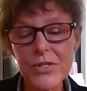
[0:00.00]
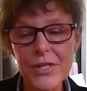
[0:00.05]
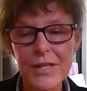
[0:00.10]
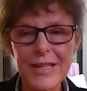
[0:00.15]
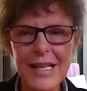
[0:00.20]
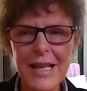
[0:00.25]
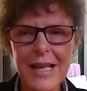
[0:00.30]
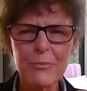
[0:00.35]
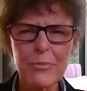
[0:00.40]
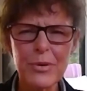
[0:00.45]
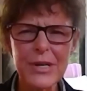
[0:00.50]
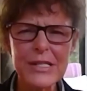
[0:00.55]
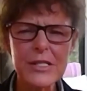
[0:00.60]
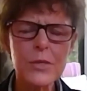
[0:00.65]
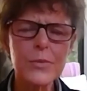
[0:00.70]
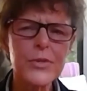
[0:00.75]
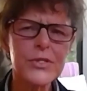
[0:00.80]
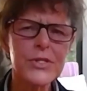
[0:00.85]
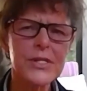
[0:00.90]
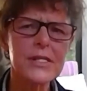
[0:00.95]
And
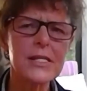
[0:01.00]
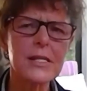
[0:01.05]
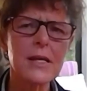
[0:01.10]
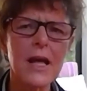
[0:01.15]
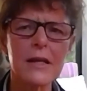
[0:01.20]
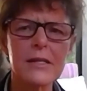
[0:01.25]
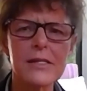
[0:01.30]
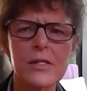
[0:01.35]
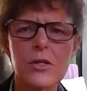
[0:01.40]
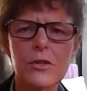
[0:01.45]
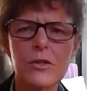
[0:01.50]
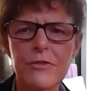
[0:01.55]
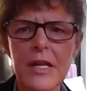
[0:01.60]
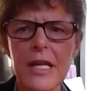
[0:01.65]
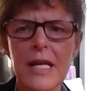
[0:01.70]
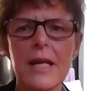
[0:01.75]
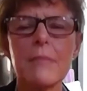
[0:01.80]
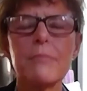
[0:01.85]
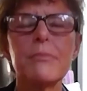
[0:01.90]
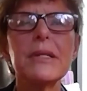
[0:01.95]
principles are sort of
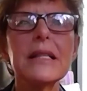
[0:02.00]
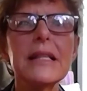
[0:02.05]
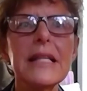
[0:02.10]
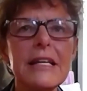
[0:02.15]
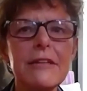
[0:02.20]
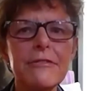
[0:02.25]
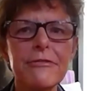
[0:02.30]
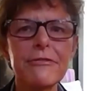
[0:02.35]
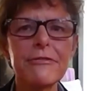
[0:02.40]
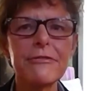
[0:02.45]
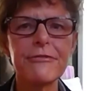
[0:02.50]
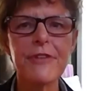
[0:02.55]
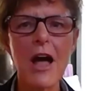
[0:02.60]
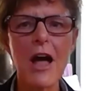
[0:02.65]
belief,